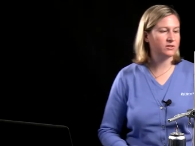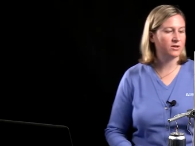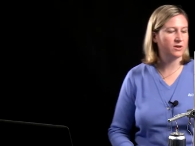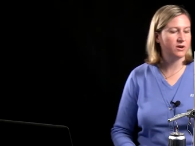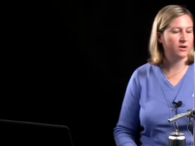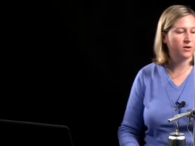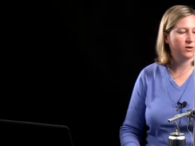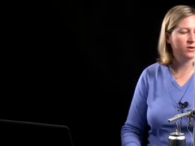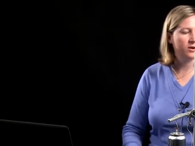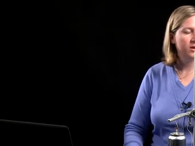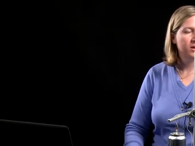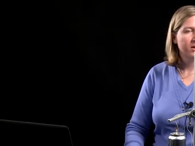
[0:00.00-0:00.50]

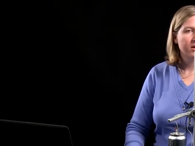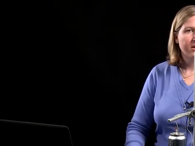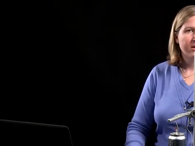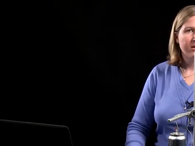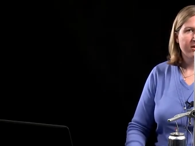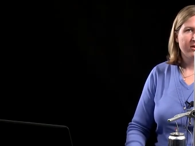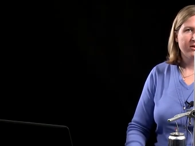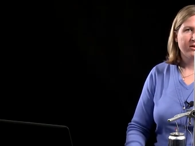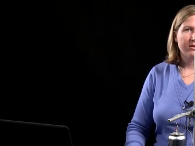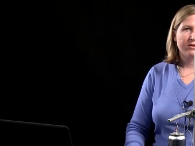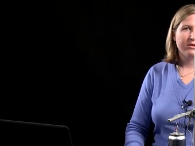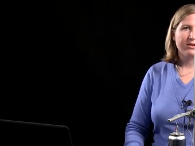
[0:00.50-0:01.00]
so
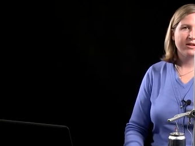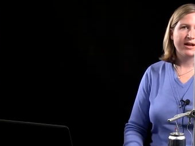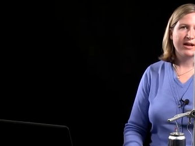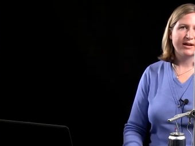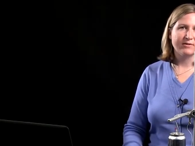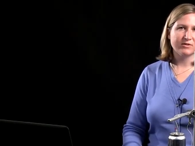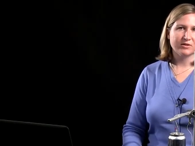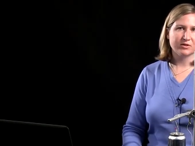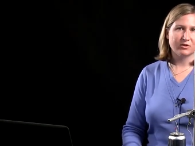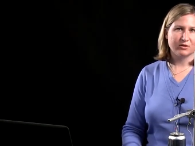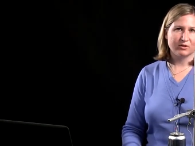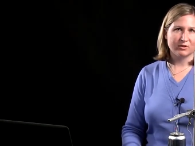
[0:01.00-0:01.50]
you'll
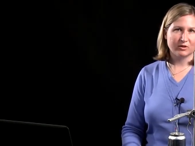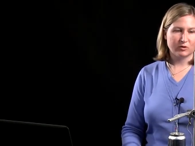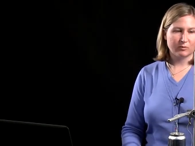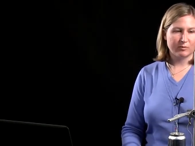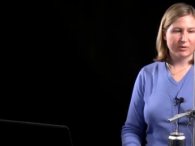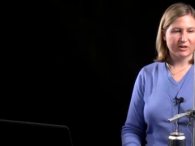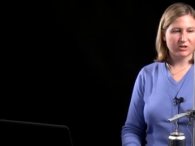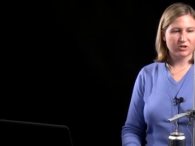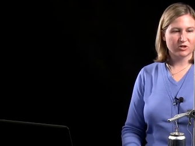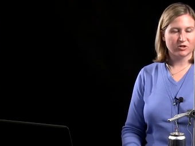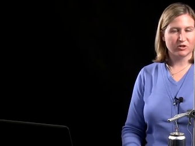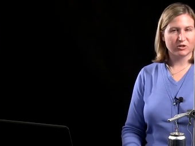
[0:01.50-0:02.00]
have students
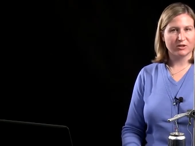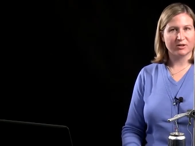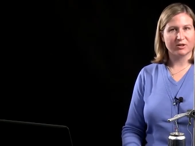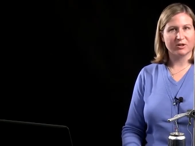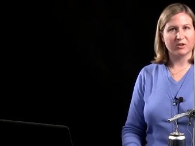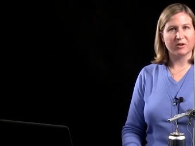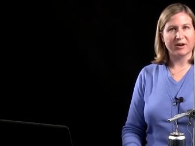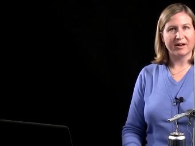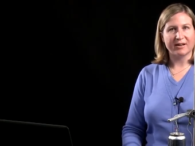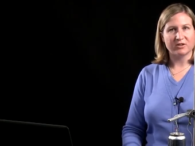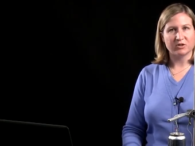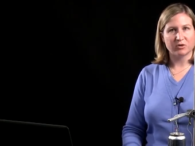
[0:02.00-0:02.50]
measure in a
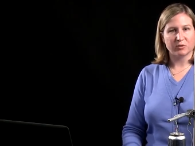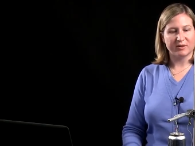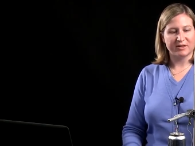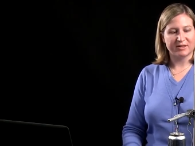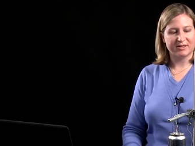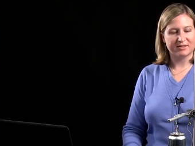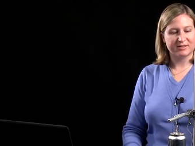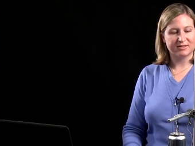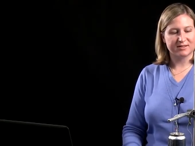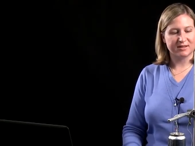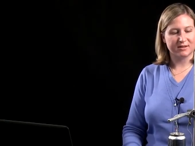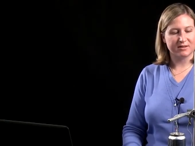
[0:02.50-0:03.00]

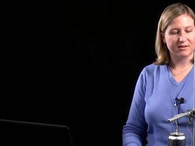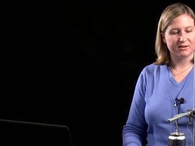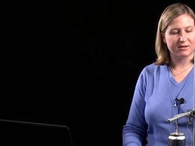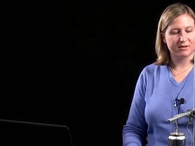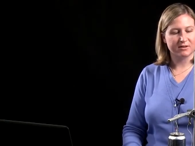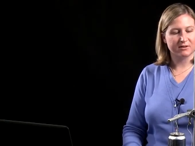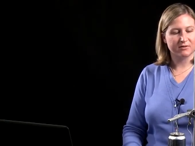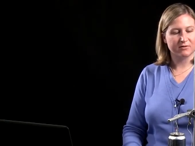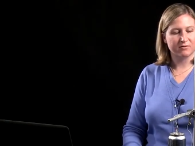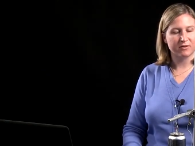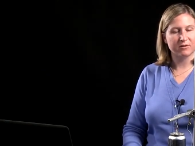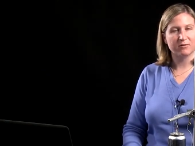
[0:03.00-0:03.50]
graduated
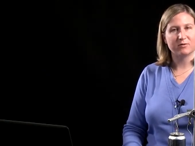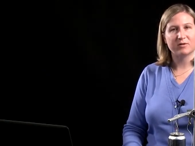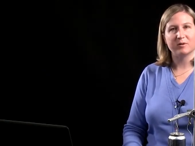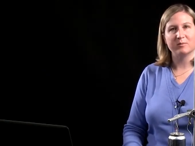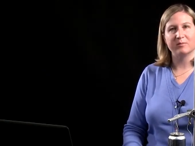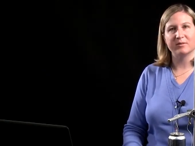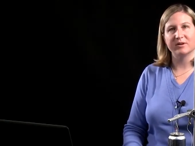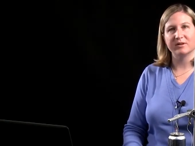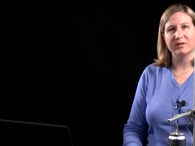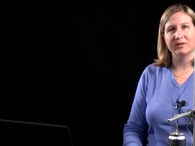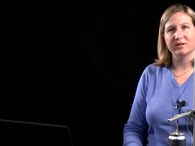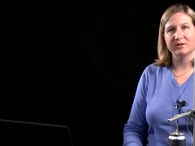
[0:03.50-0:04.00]
cylinder 50
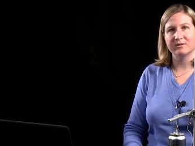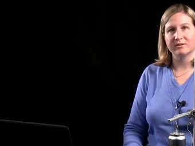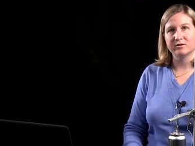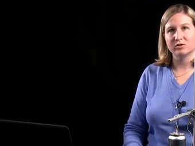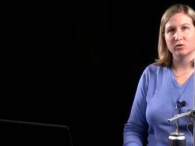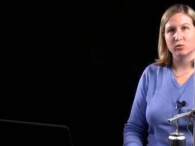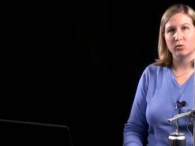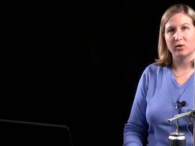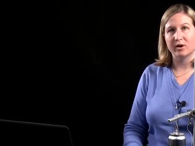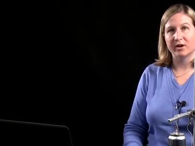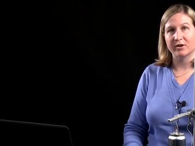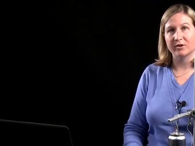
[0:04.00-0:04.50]

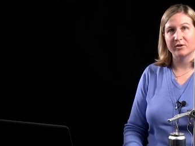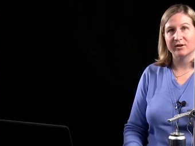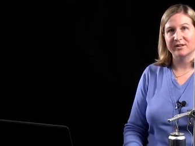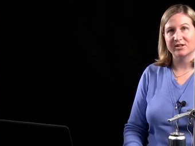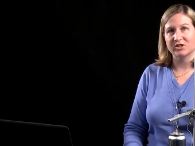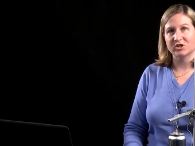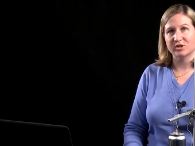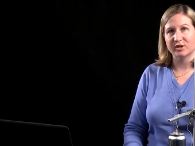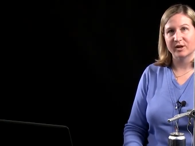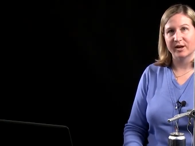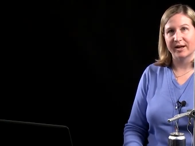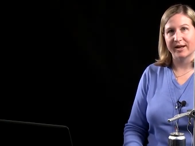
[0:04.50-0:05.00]
milliliters of water
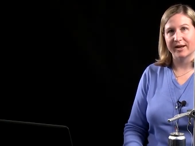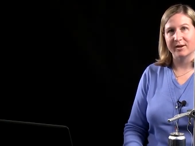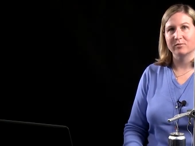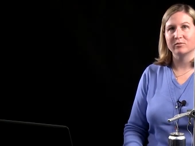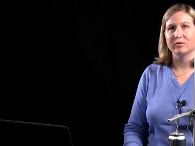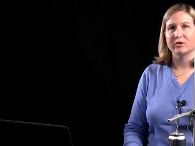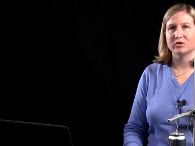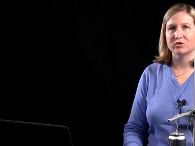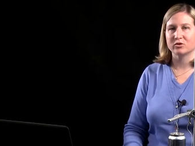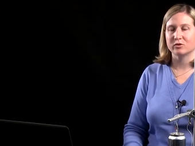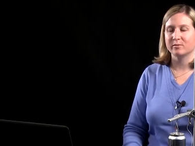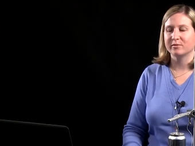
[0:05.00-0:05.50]
each time,
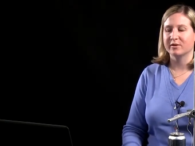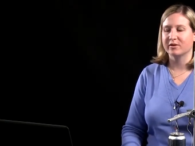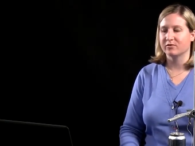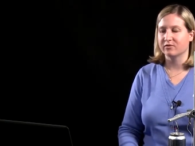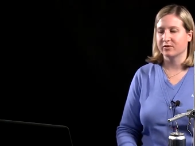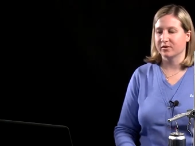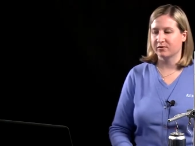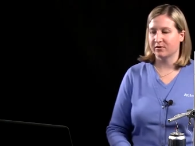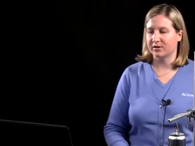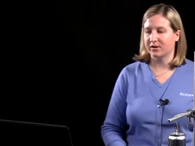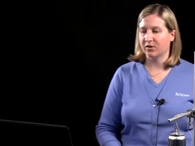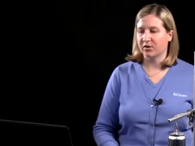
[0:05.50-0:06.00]
which will be
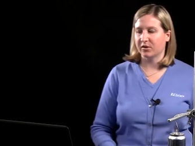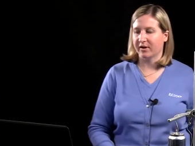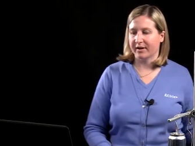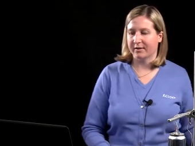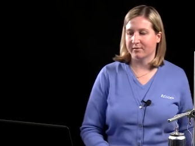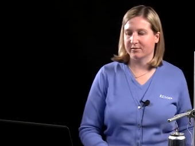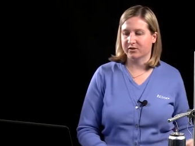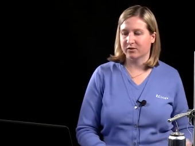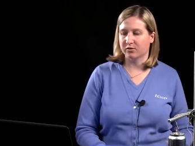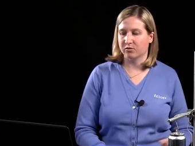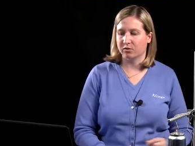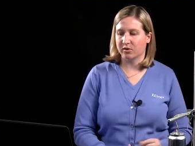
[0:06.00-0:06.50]
50
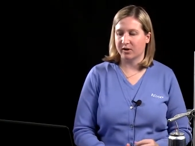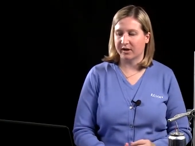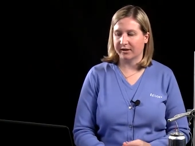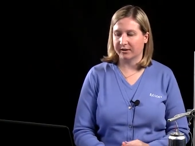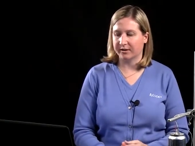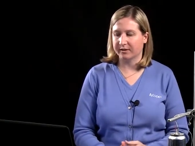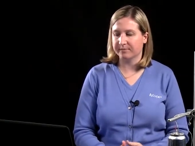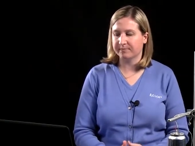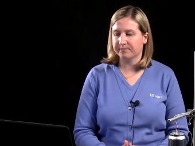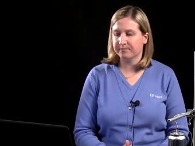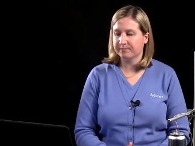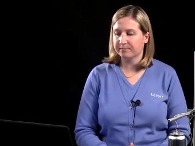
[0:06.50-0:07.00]
grams of
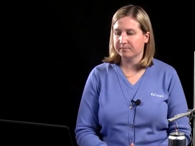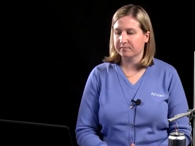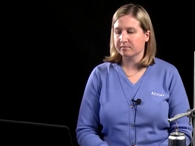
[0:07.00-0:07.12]
water.